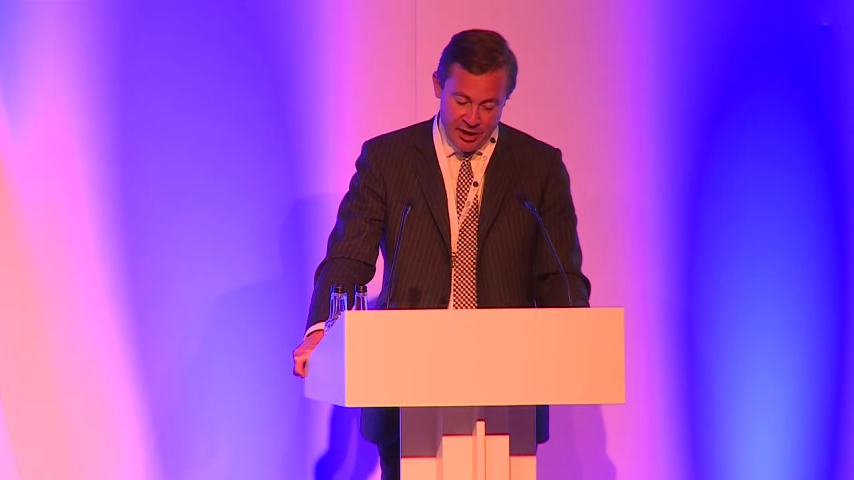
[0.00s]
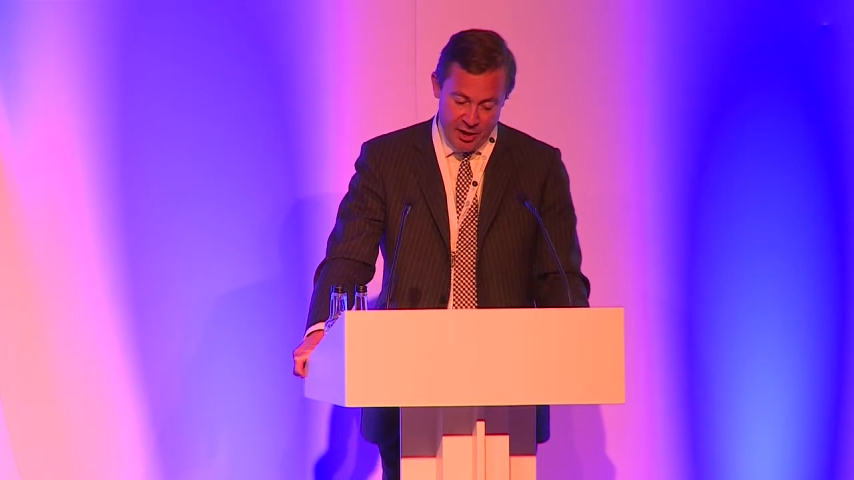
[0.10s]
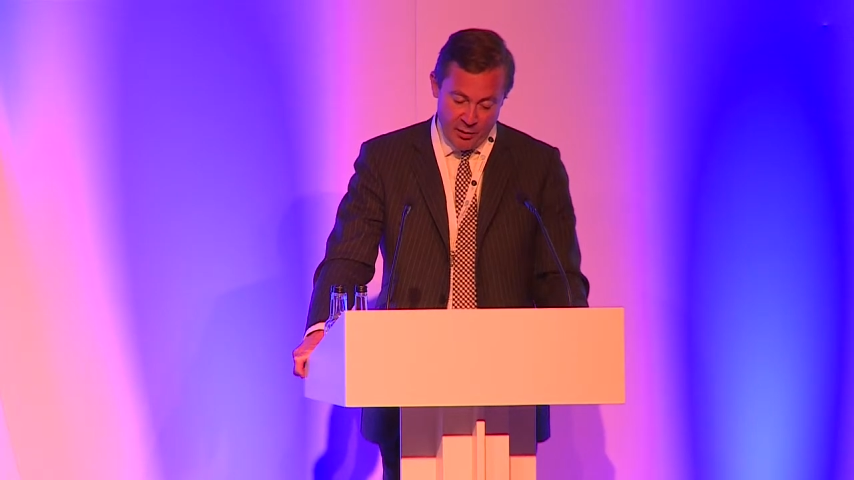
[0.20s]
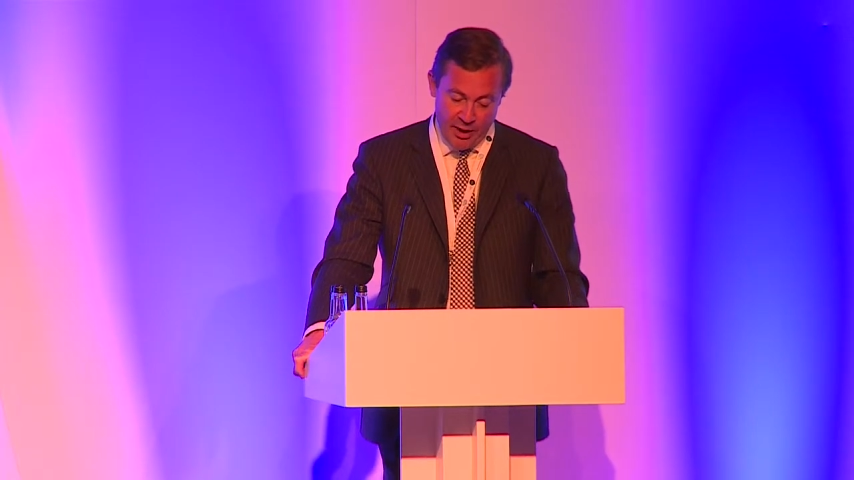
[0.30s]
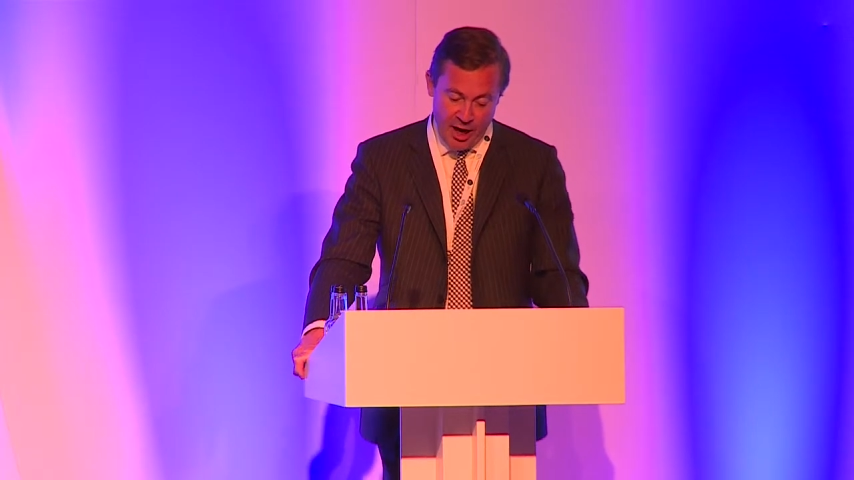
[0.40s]
we
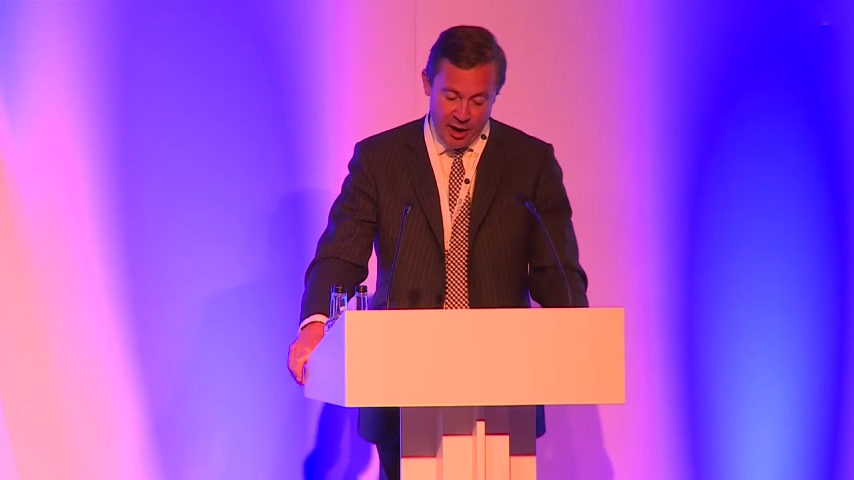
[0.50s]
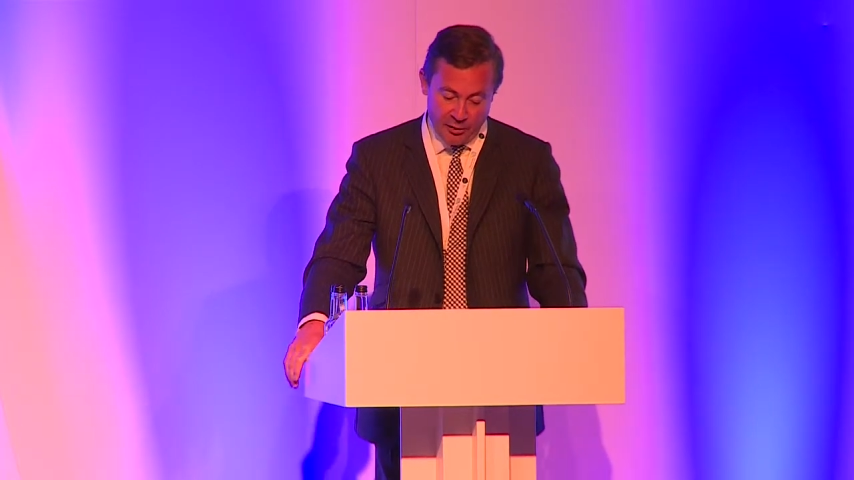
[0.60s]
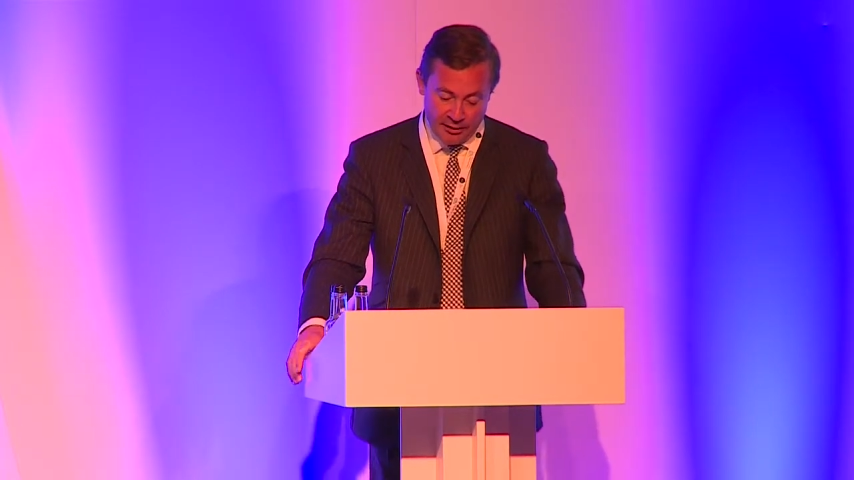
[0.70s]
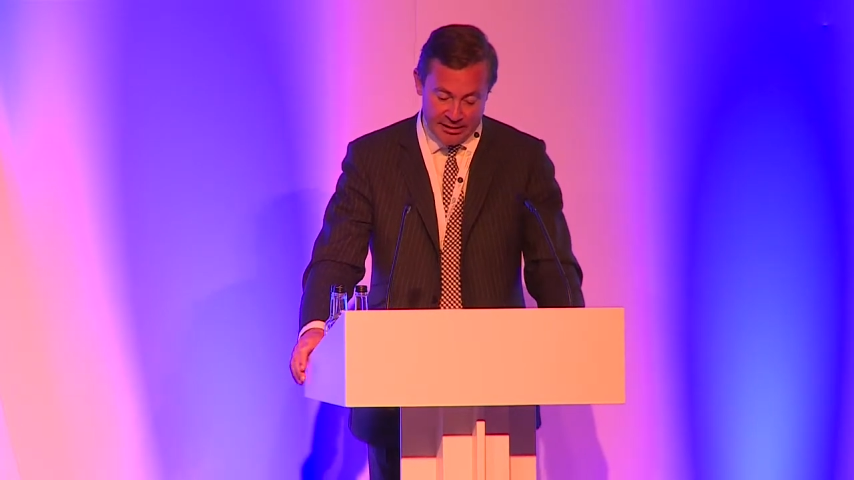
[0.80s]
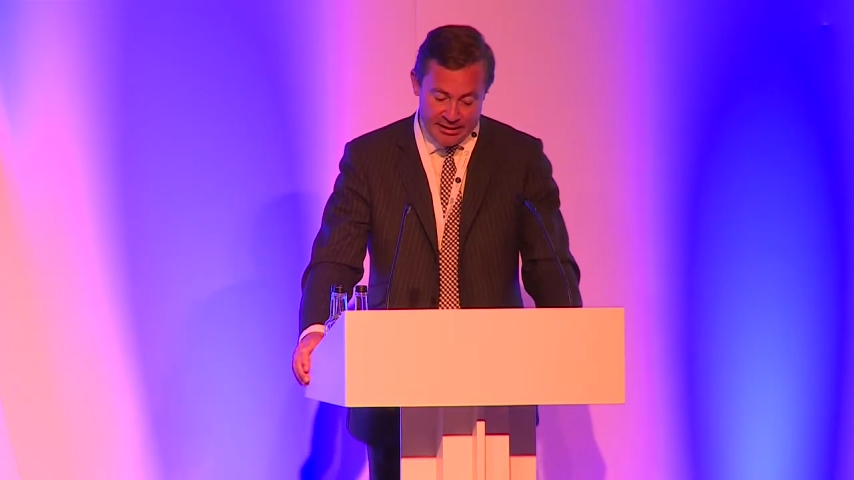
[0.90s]

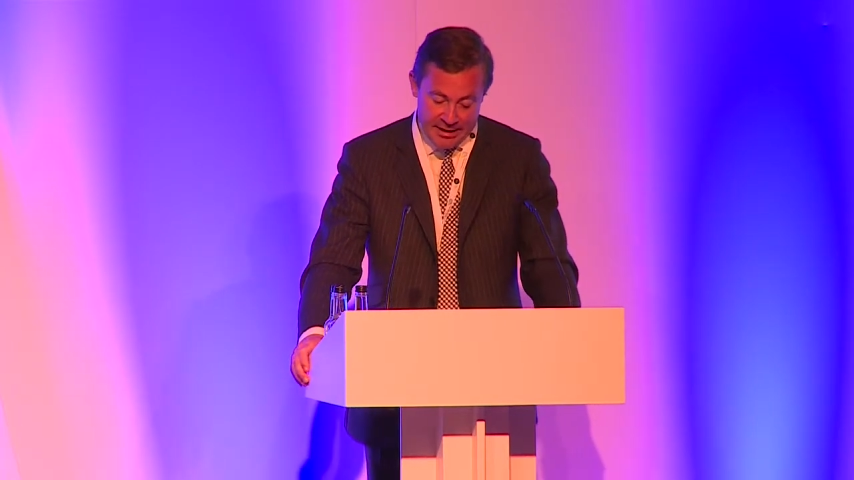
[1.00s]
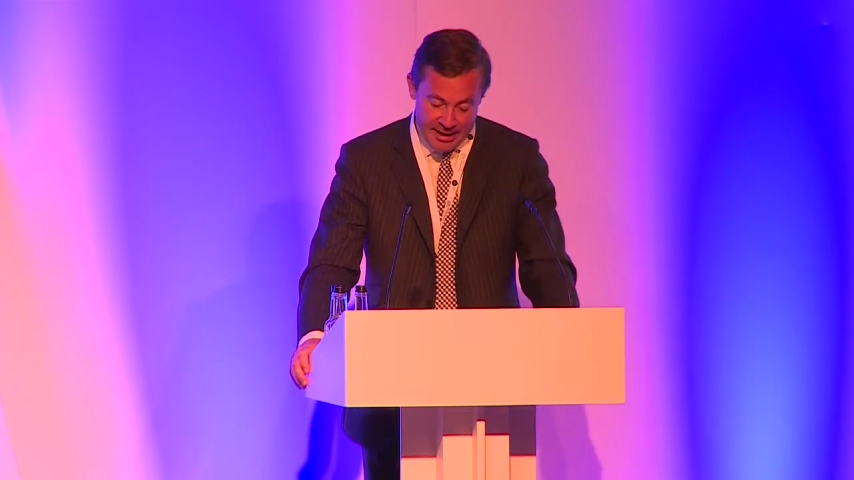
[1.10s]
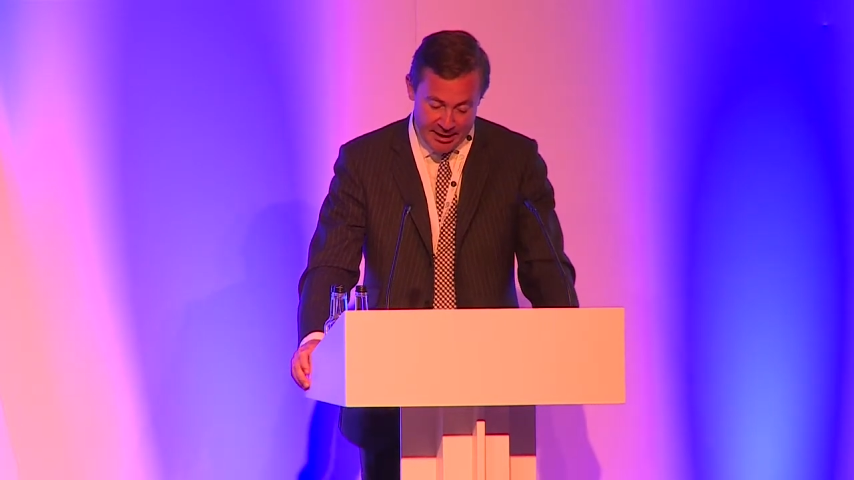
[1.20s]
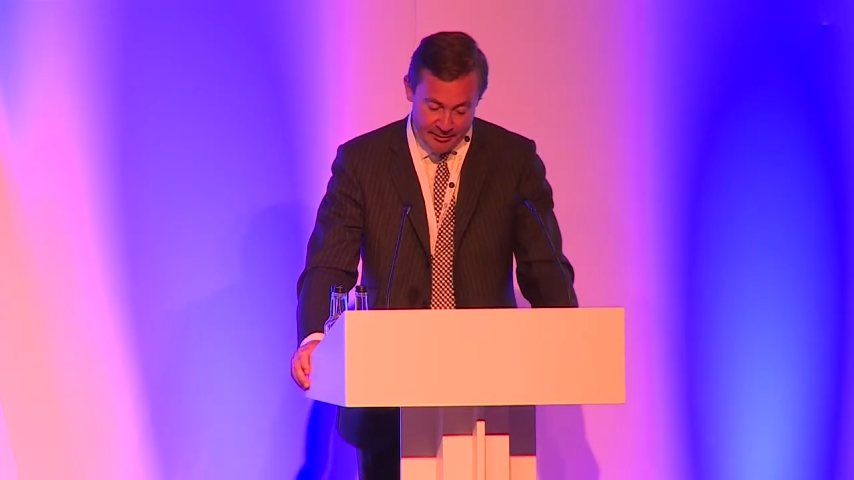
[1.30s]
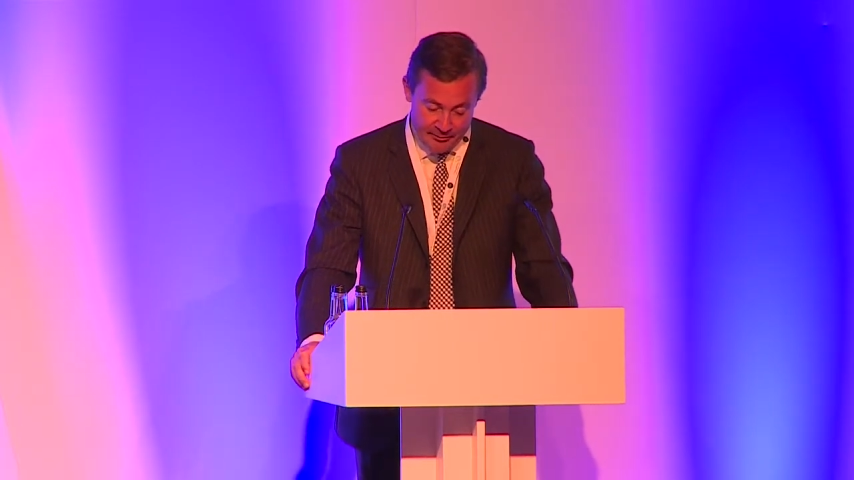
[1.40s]
hold
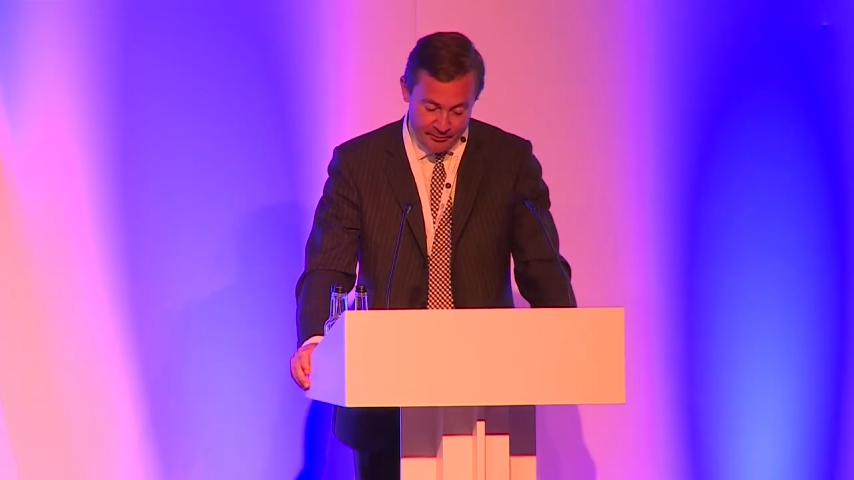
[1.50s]
dear.